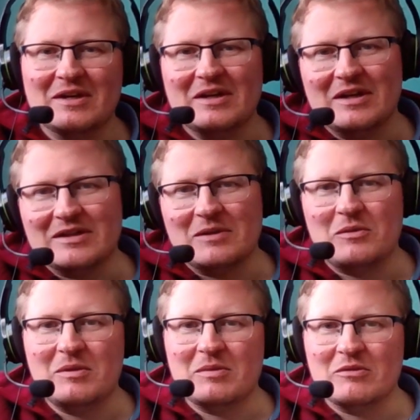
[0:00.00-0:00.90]
it's a wee
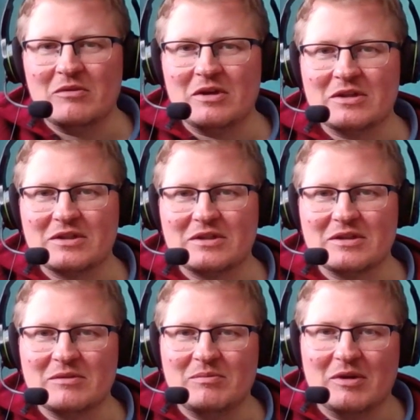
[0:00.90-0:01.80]
bit rushed,
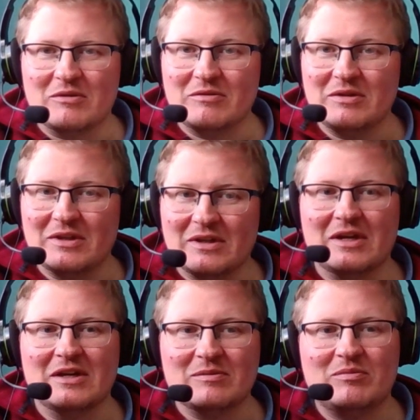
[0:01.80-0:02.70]
but really
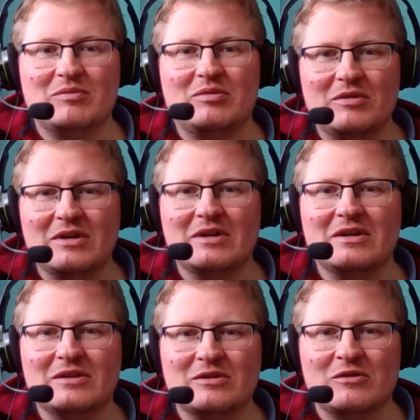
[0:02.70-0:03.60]
it's pretty
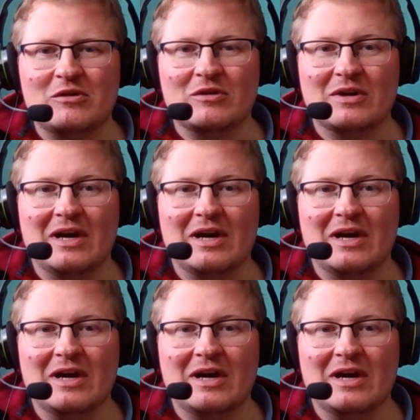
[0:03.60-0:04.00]
strong,